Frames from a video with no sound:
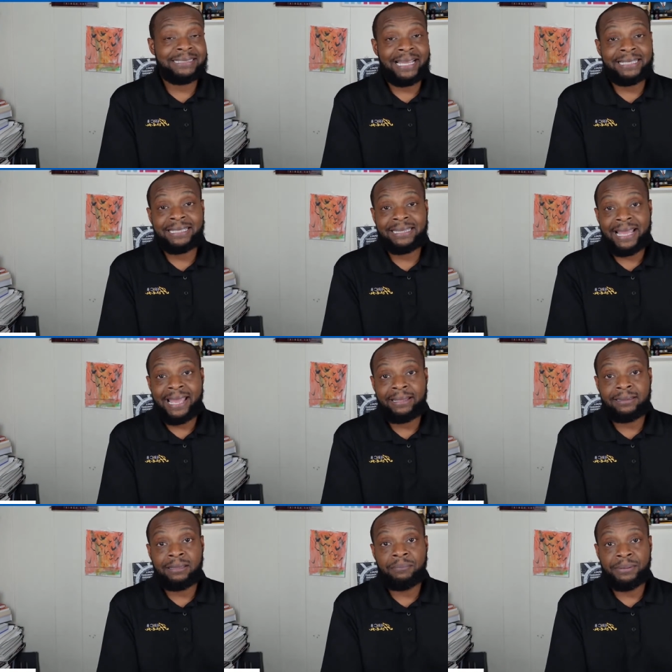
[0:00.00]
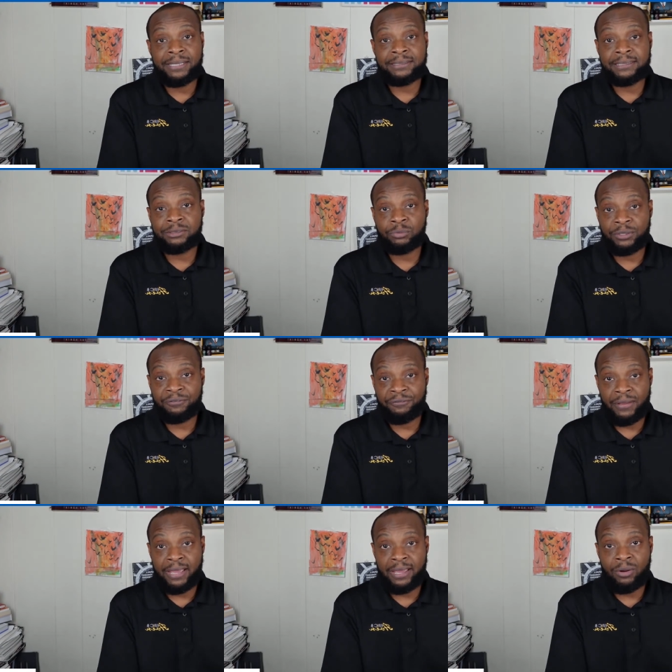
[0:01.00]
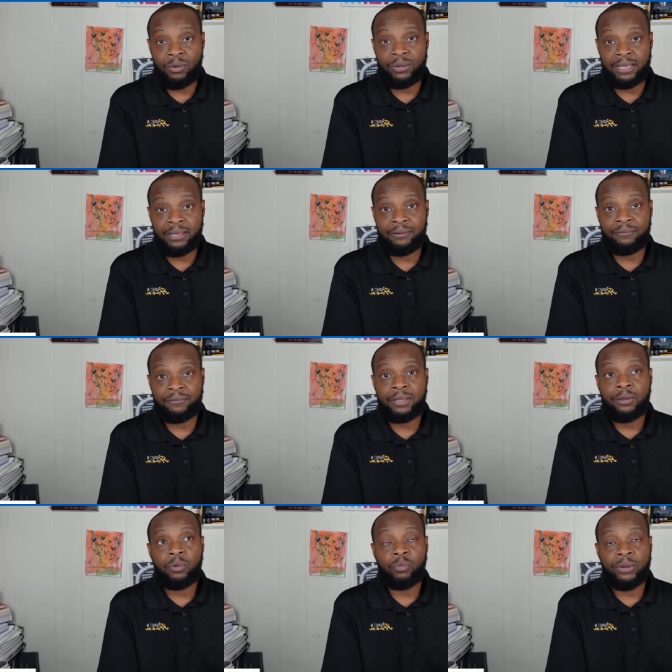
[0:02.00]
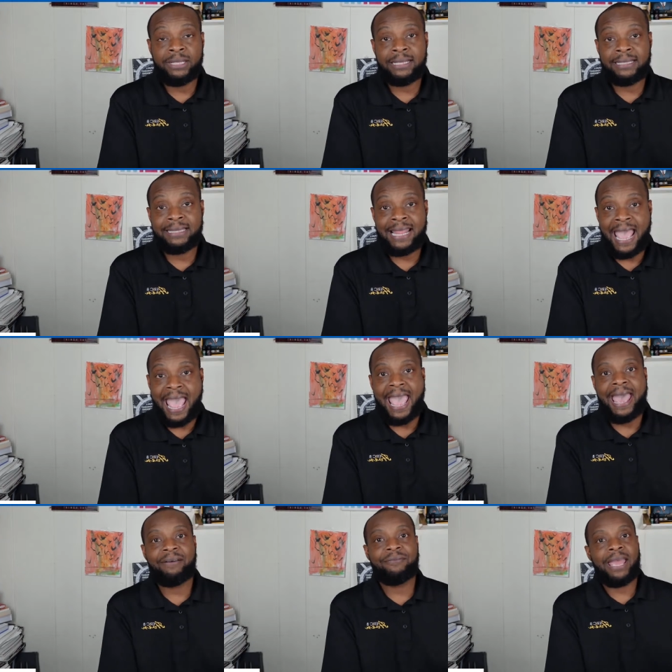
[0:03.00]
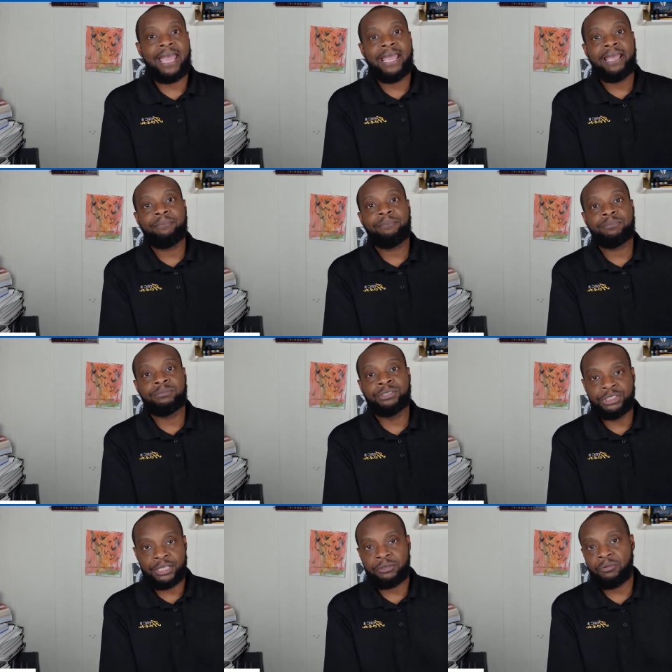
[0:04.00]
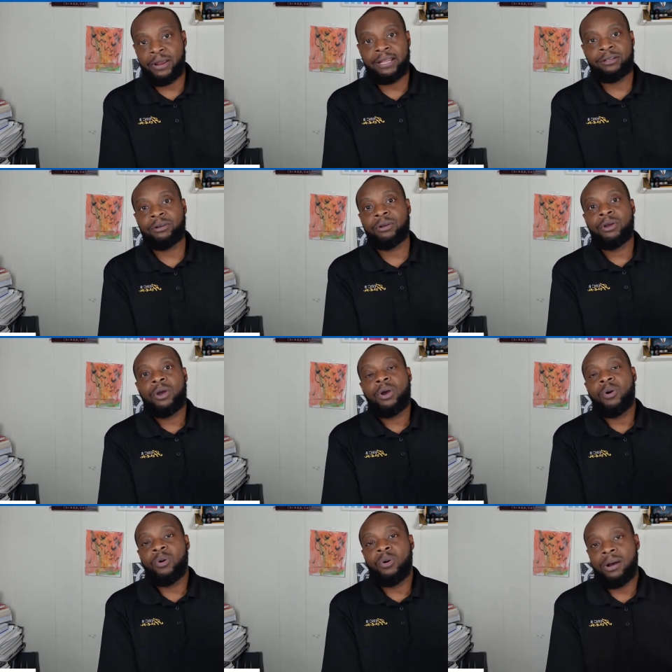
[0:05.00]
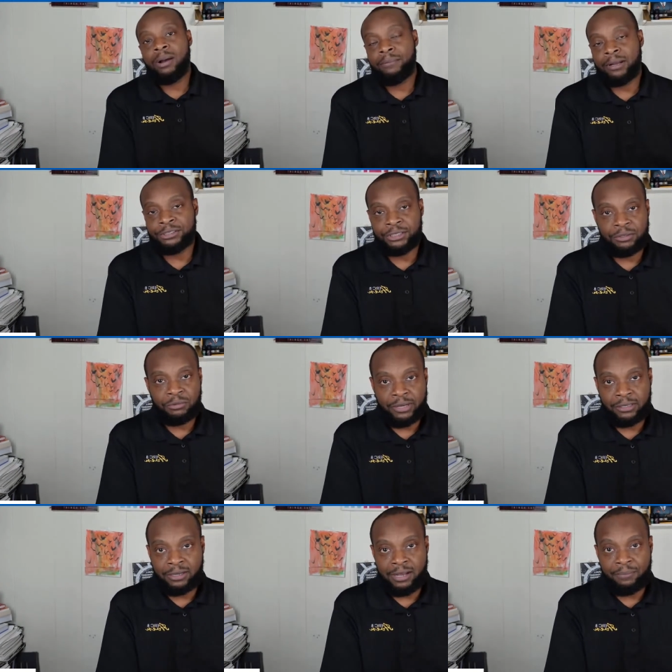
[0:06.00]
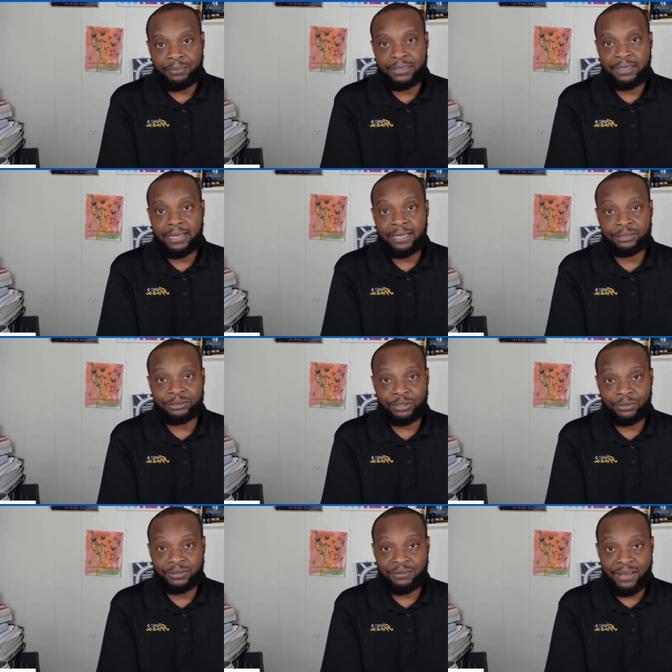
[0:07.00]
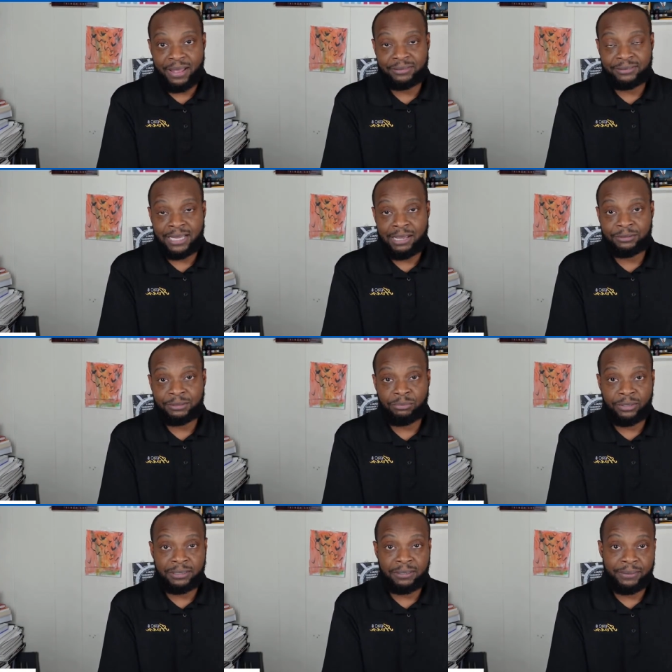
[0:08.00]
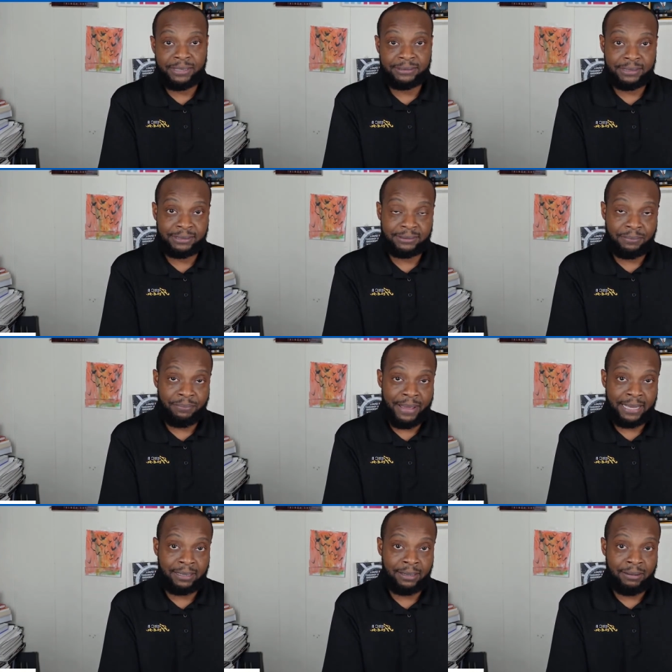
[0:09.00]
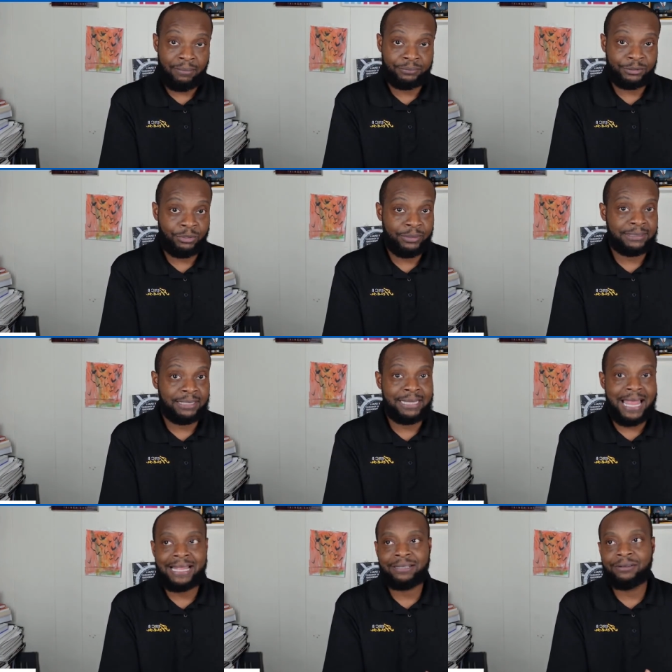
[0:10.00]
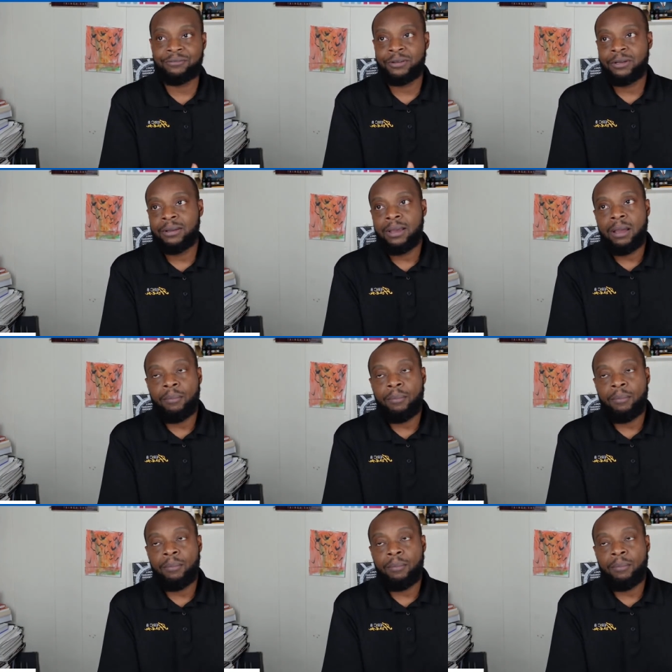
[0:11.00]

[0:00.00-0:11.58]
it stated that the business would fail if we didn't have a generator or a generator company in a certain amount of time to bring the business back up. So it's a lot of